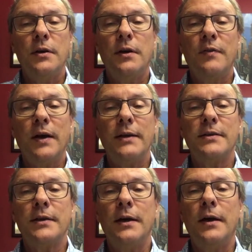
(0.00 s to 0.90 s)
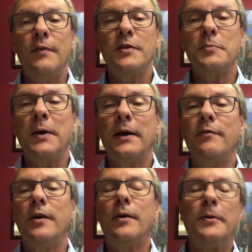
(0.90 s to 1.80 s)
of God's love in spite of
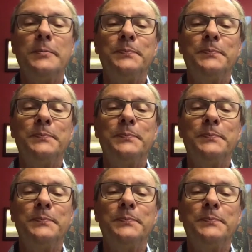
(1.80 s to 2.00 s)
it all.